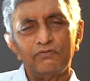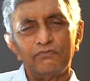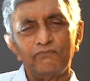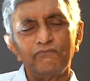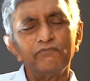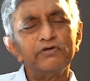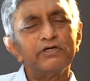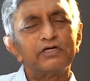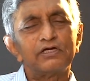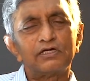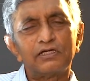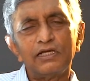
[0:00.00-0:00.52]

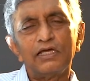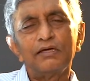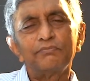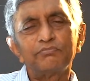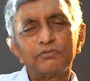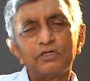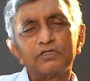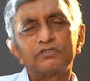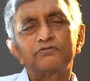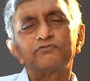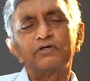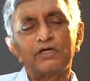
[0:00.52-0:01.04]
We claim
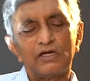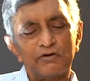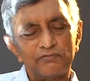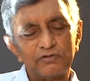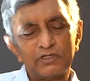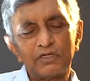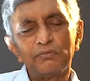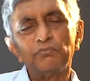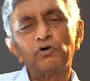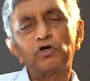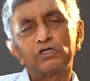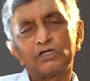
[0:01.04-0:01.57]
that we have
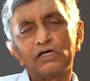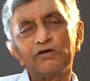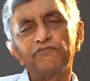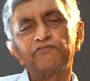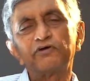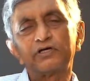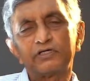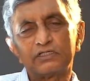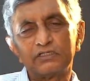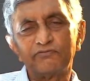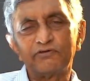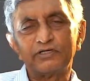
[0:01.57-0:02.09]

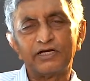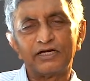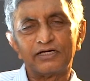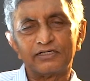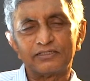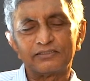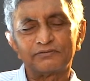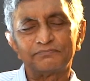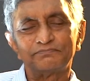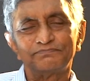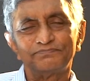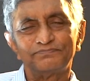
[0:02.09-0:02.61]
demographic dividend.